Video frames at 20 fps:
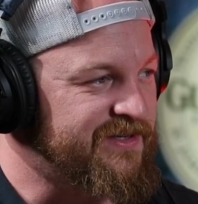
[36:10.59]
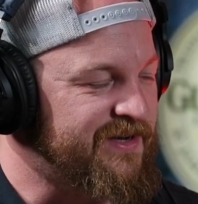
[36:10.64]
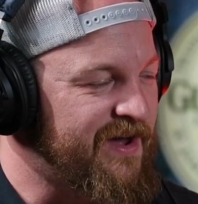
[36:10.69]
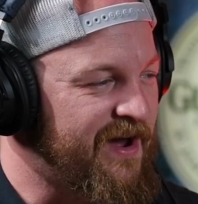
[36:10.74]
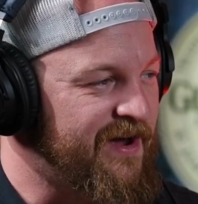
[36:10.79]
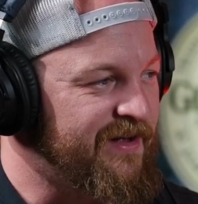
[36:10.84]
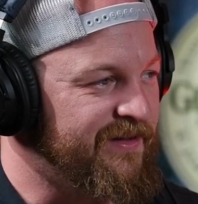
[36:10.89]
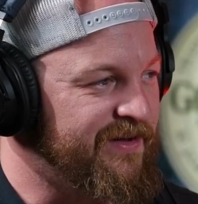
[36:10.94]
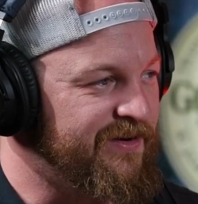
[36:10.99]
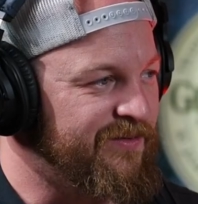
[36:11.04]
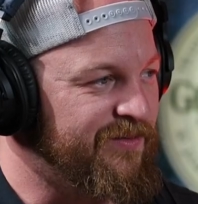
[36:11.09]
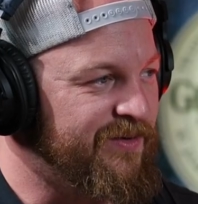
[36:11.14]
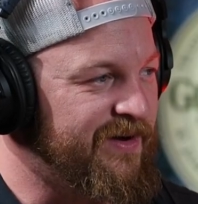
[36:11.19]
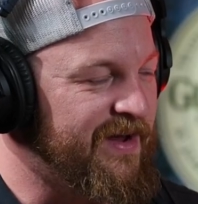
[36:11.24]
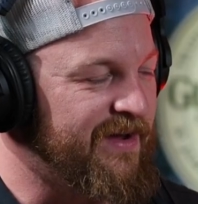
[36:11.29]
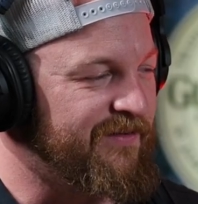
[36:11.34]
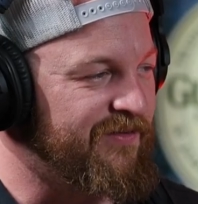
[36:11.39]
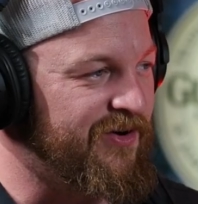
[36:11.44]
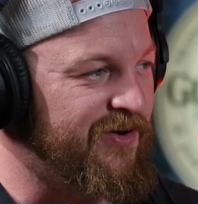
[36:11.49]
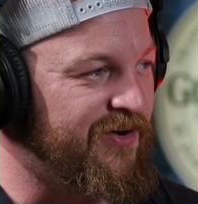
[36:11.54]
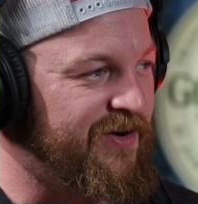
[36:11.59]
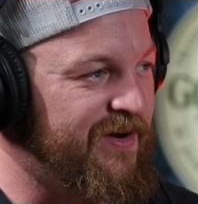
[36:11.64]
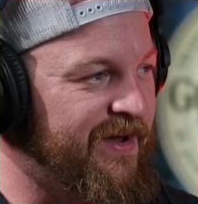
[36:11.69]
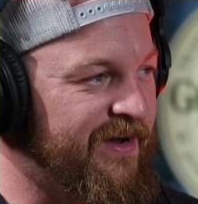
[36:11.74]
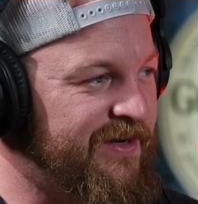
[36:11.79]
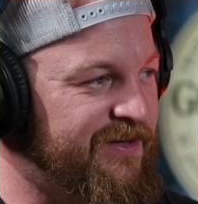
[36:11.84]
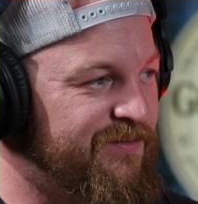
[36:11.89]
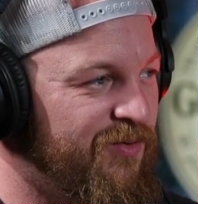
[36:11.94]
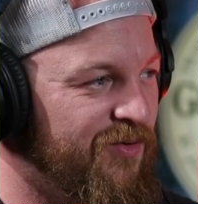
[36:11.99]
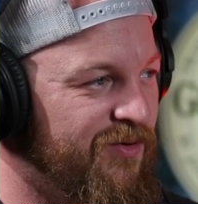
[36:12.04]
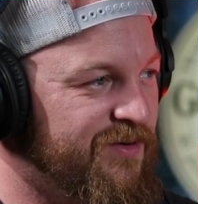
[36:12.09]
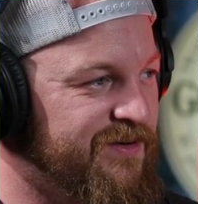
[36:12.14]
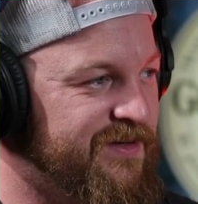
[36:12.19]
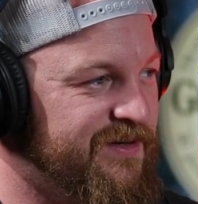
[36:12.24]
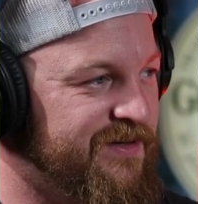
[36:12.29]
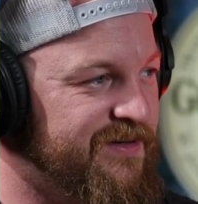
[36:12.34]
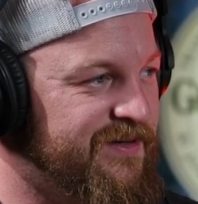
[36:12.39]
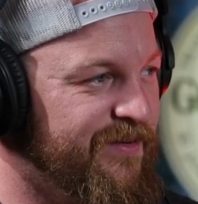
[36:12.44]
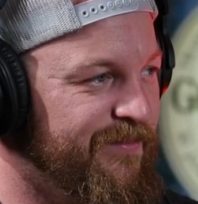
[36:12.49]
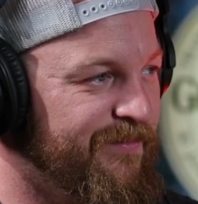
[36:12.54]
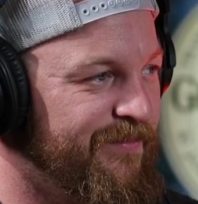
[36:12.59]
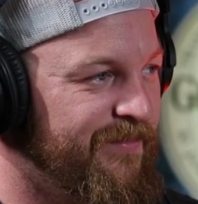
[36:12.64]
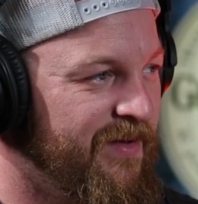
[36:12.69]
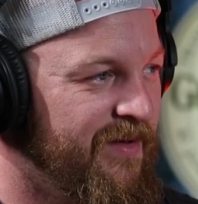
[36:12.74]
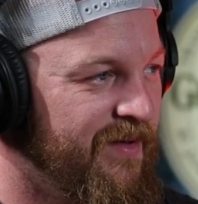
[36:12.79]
Scotland would have a good export system.